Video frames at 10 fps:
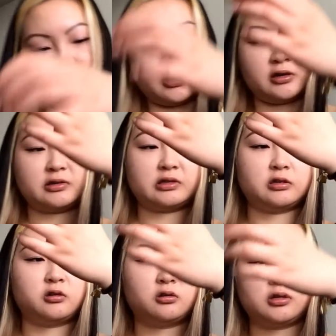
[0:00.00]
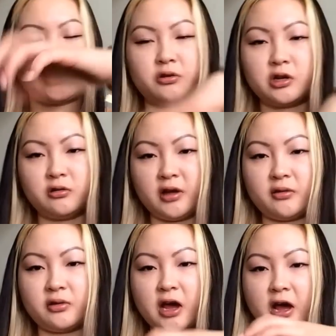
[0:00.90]
this down here
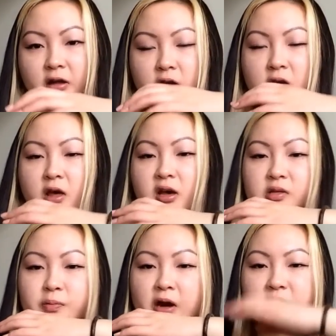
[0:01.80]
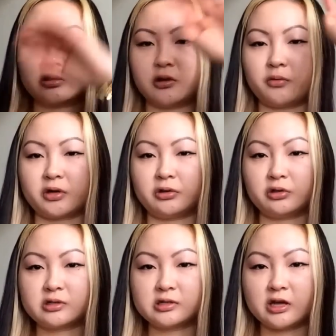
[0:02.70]
like that, that's practically what it
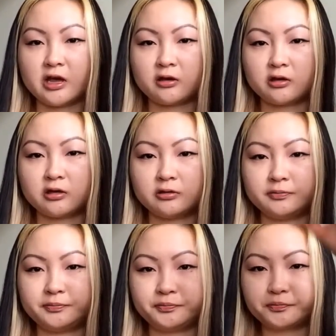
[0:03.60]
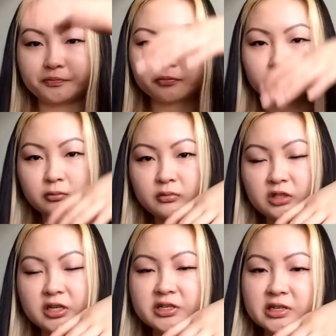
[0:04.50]
looks like.
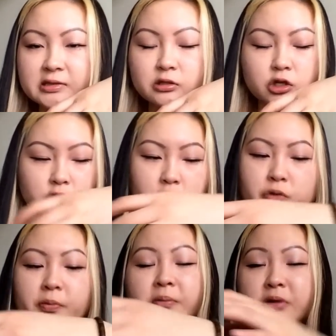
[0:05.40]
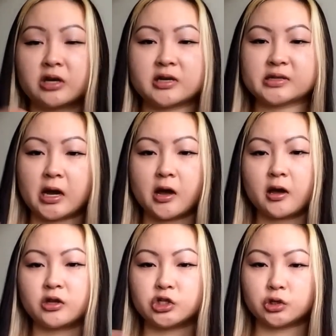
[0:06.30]
It does look cute, but because
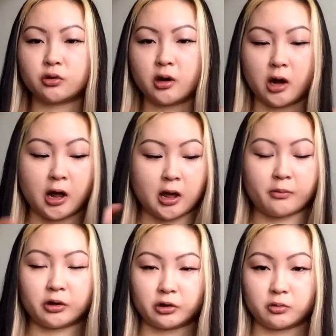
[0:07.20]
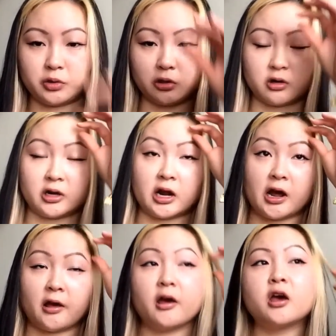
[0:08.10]
I do, I am on the computer and I